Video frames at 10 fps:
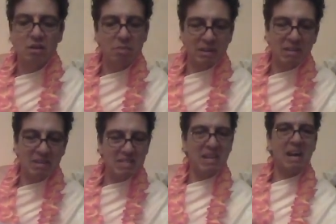But
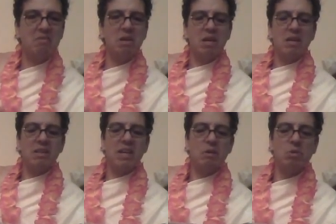this time
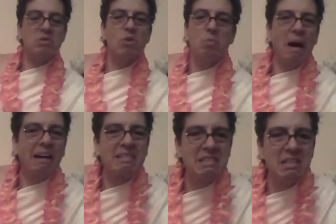there was no
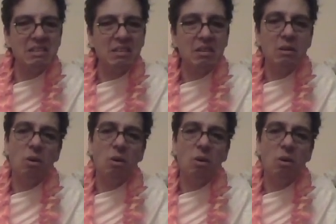back seat